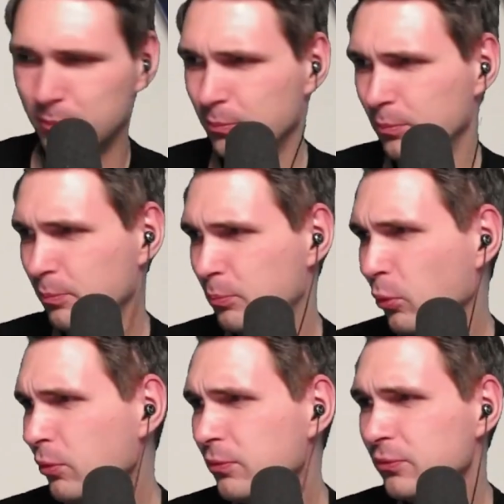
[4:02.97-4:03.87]

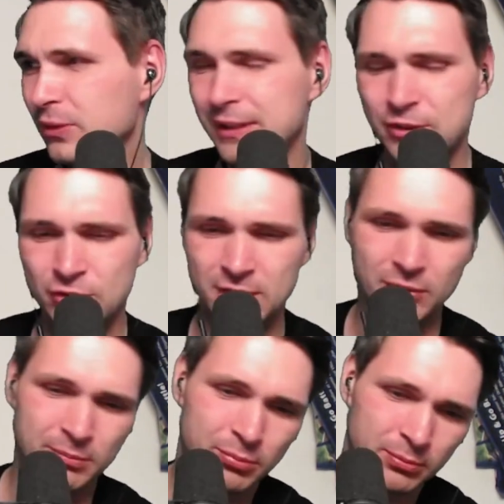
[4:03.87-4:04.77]
Both
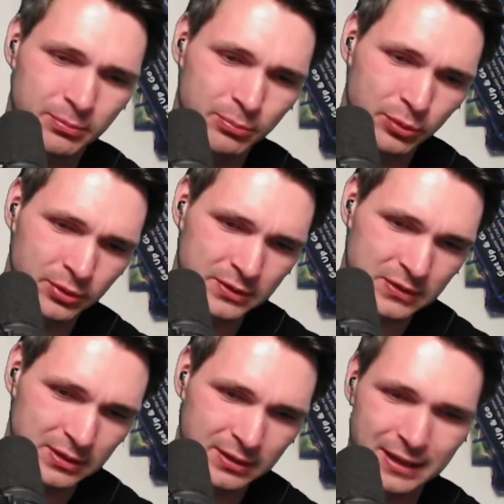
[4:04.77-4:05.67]
legendary birds
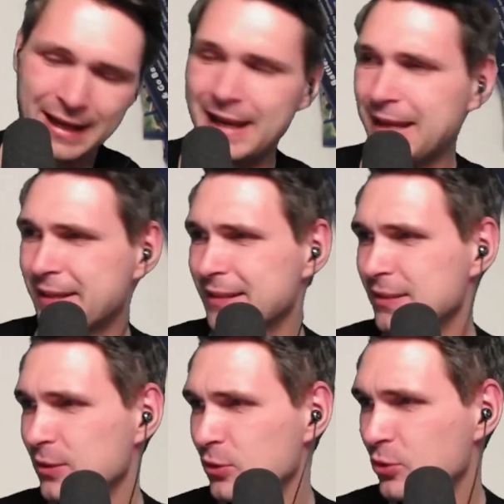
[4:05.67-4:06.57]
here and
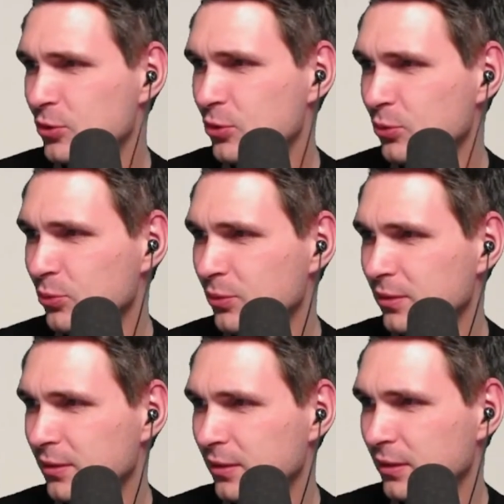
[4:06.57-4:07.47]
2
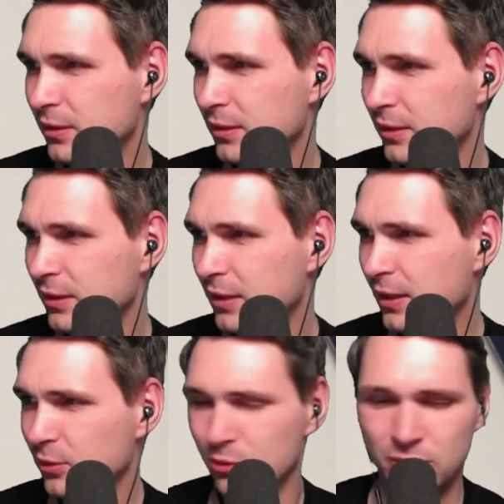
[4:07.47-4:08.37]

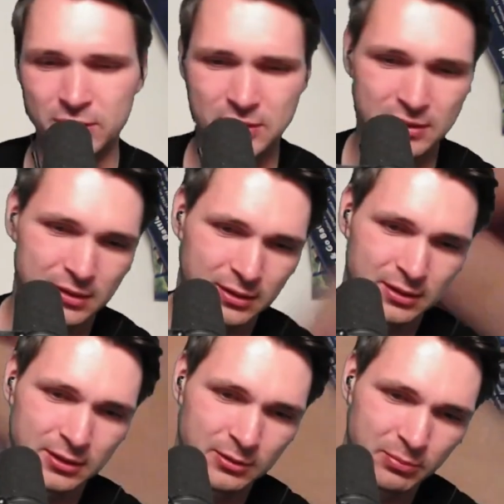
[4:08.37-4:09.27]
Gyarados,
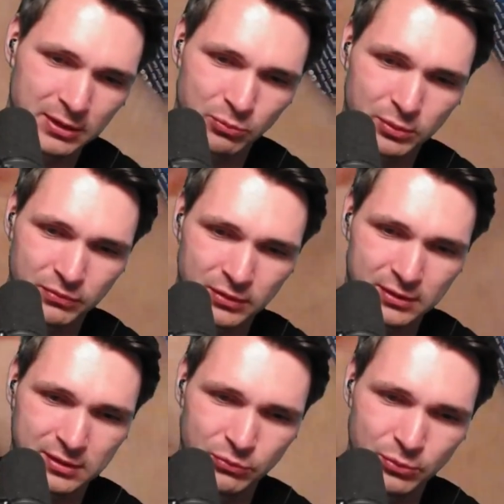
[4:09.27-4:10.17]
but with
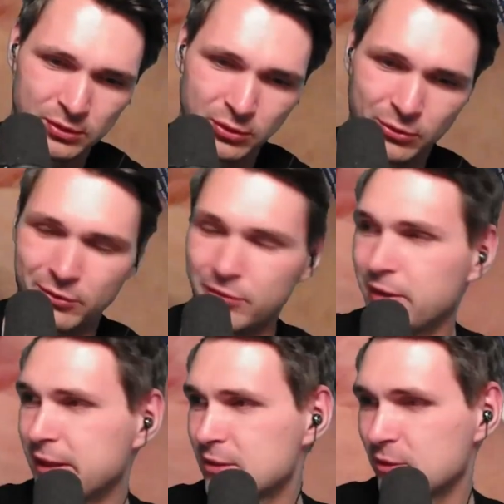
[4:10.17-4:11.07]
different holo
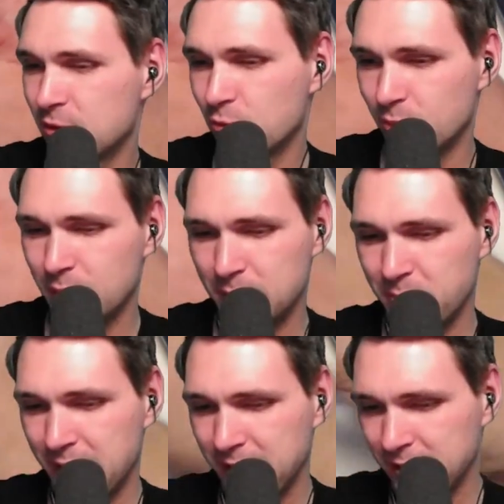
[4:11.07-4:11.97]
effects in 1
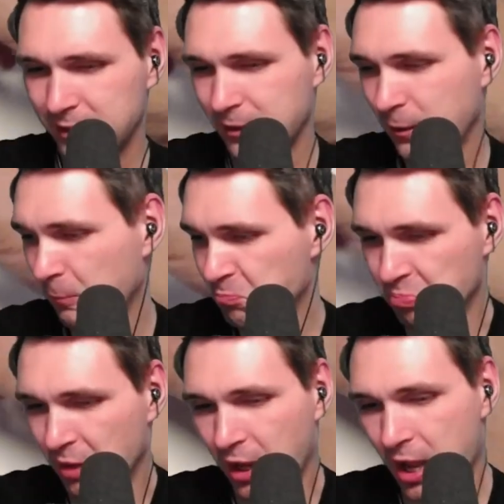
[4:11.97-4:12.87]
pack.
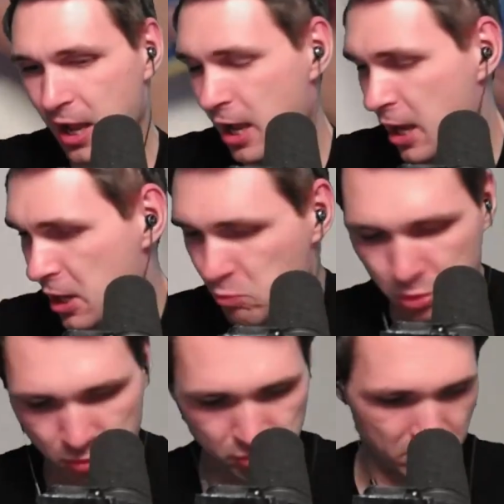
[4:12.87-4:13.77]
I
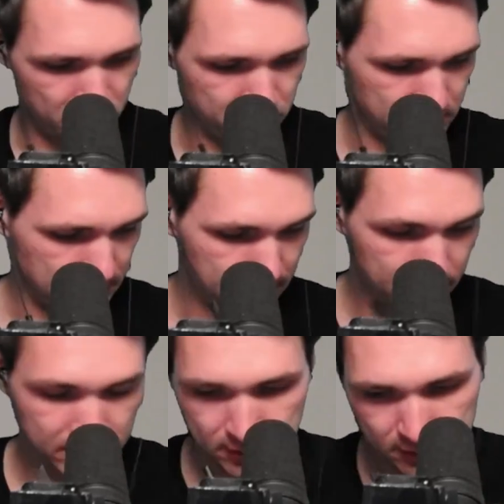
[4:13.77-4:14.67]
won't
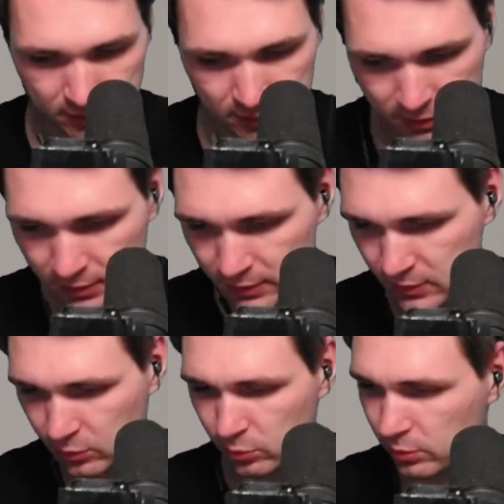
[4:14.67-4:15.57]
complain. It's
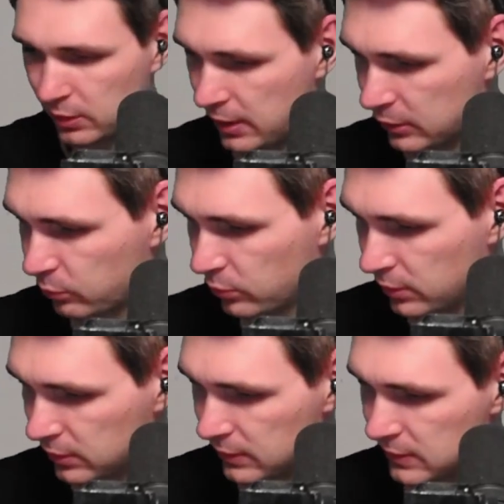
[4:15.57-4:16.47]
a cool
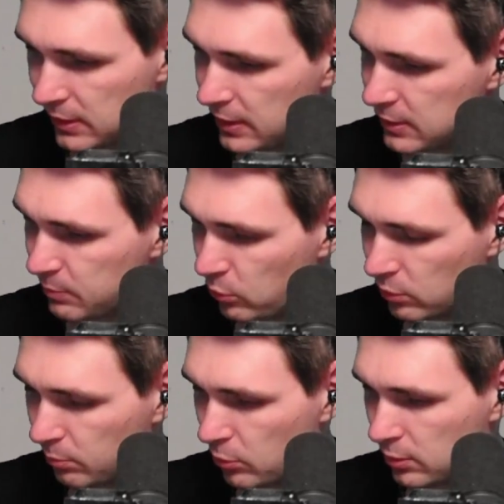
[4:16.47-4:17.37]
artwork, it's a nice
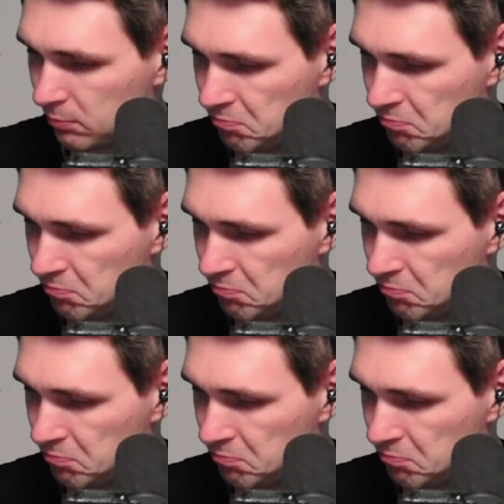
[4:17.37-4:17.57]
Pokemon.